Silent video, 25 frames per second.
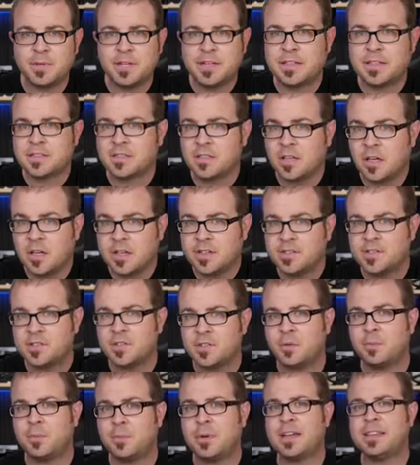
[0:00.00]
But as long as you
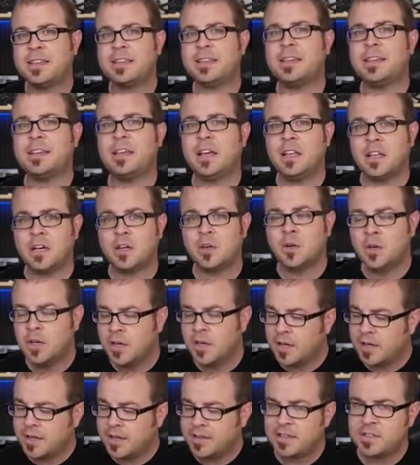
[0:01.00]
don't mind the yellow,
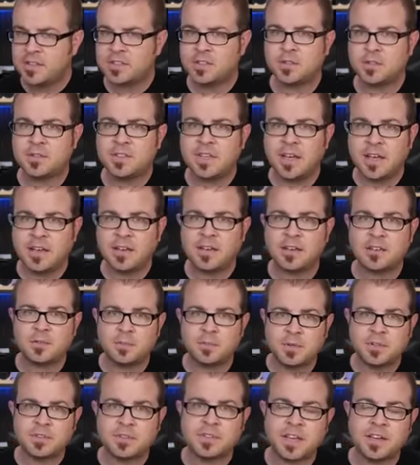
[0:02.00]
I think Zotac has
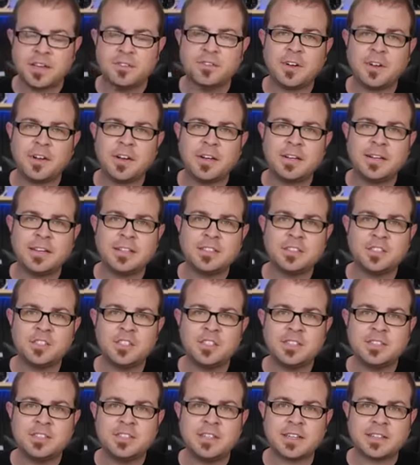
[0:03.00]
built a very nice
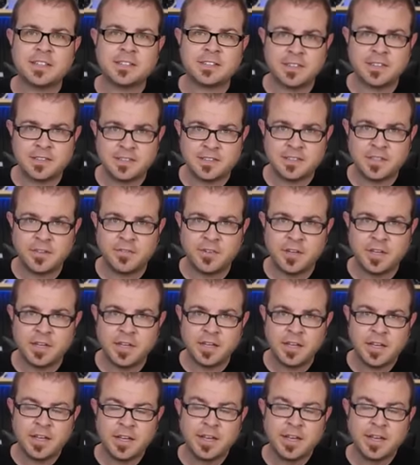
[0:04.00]
GTX 1070